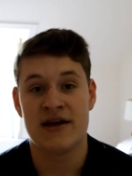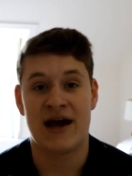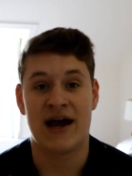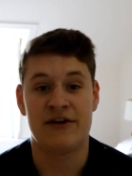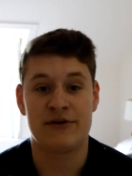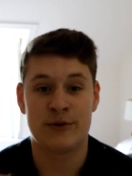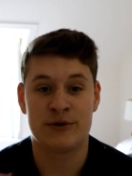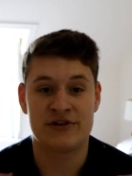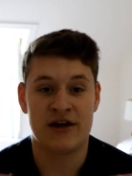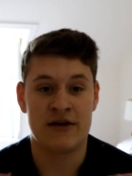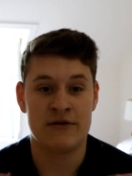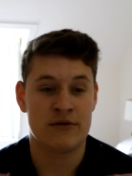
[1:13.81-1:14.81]
And
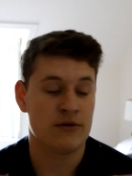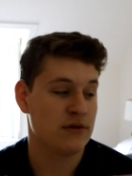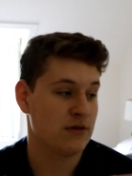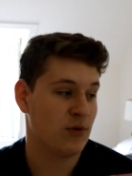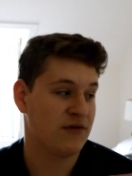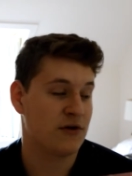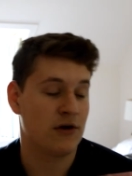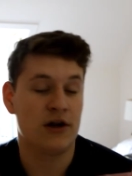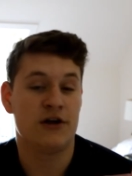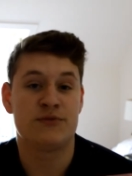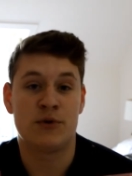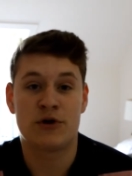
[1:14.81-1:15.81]
also we've got
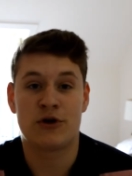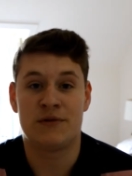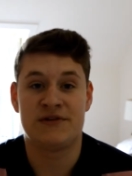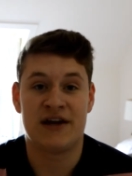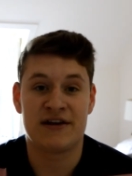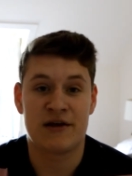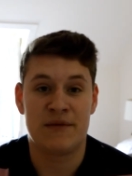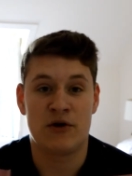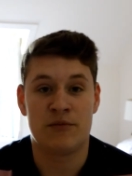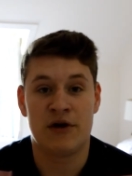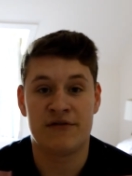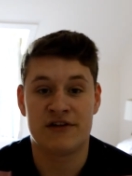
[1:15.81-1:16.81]
loads more content coming
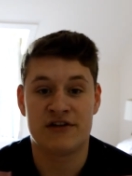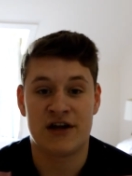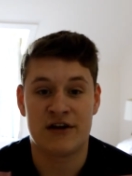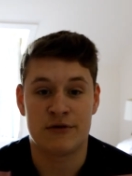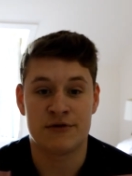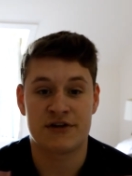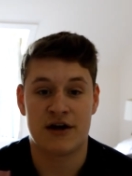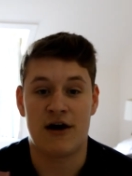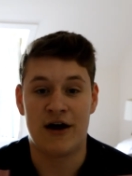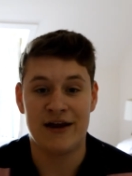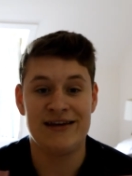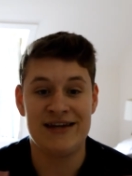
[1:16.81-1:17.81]
on both of the channels.
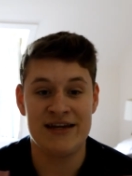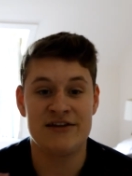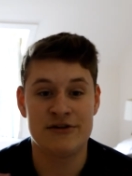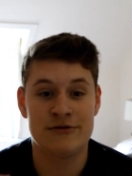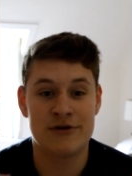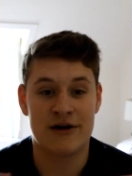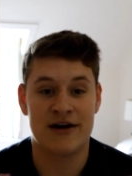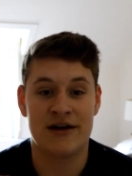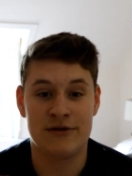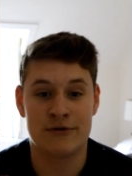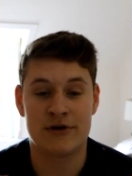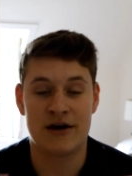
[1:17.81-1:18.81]
I need you
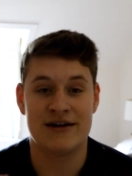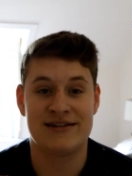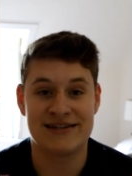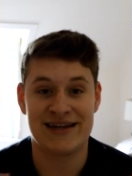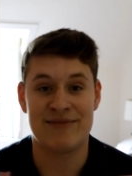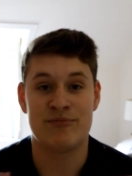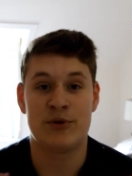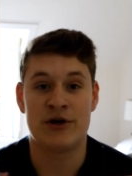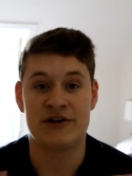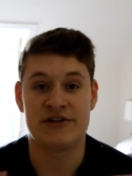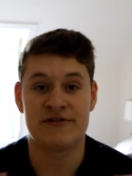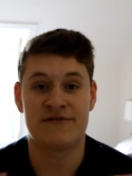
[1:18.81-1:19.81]
guys, your guys'
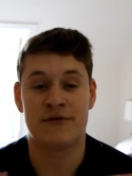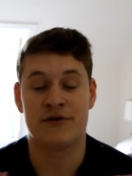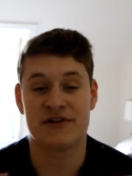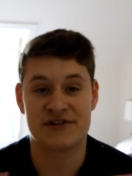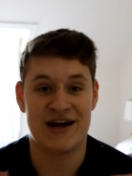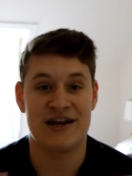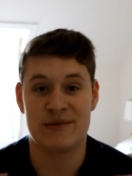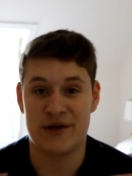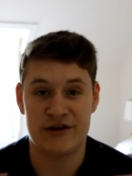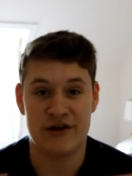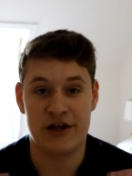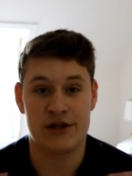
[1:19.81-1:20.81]
inputs for the
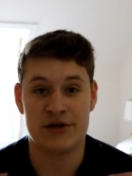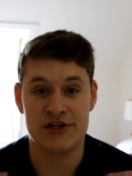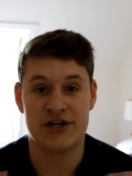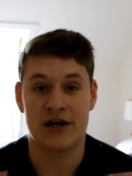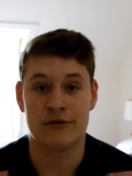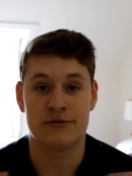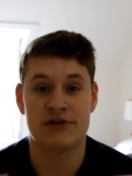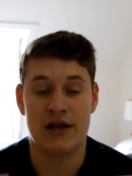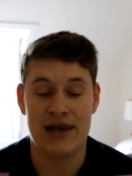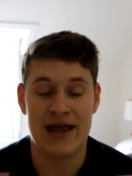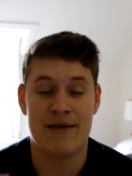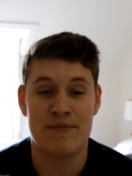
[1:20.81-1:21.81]
Scaniaman93 channel to
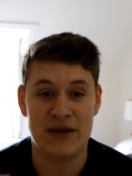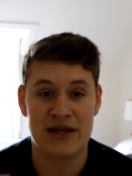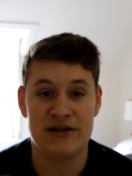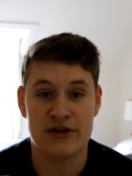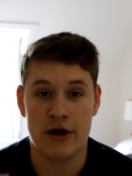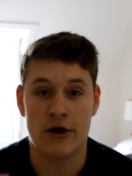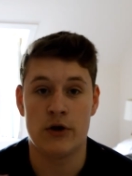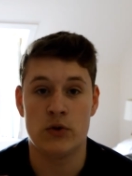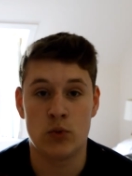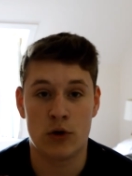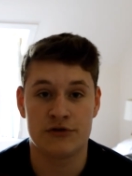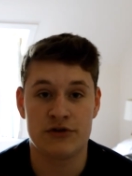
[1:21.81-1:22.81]
let me know
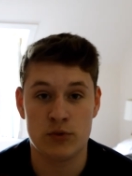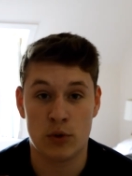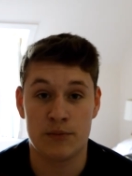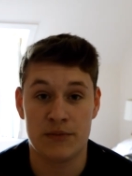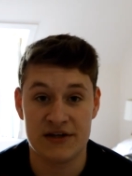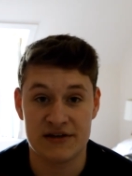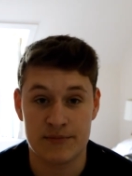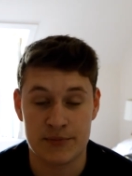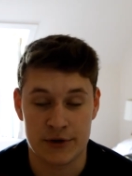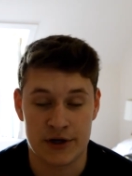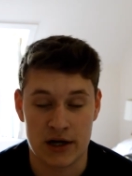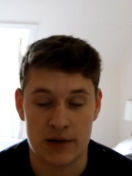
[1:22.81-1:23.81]
what you want me to
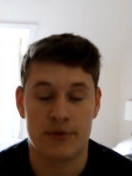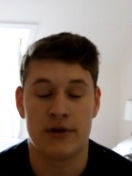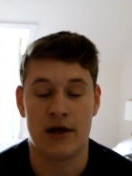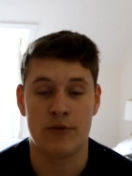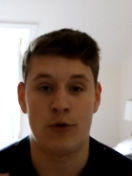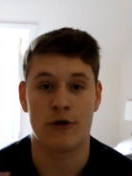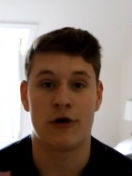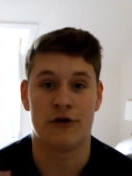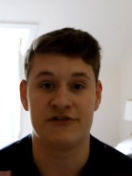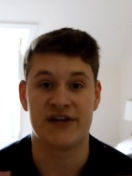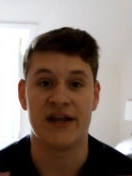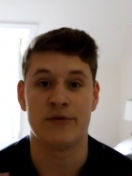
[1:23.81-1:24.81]
put up, like what
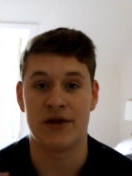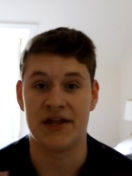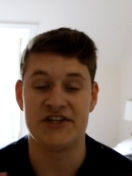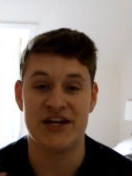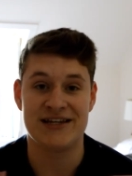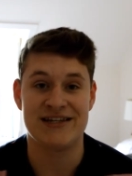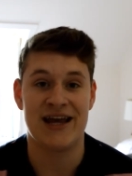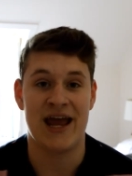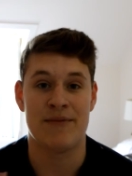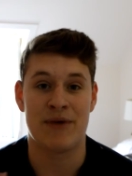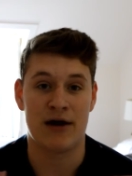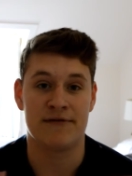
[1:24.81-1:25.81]
content, whether
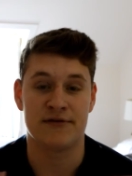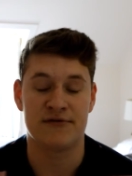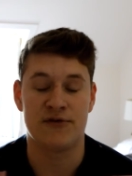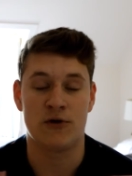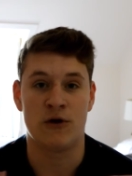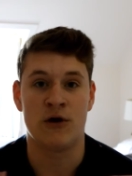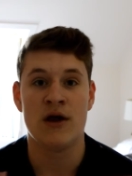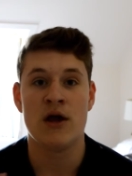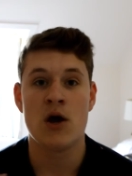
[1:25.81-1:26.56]
GTA, Battlefield 4,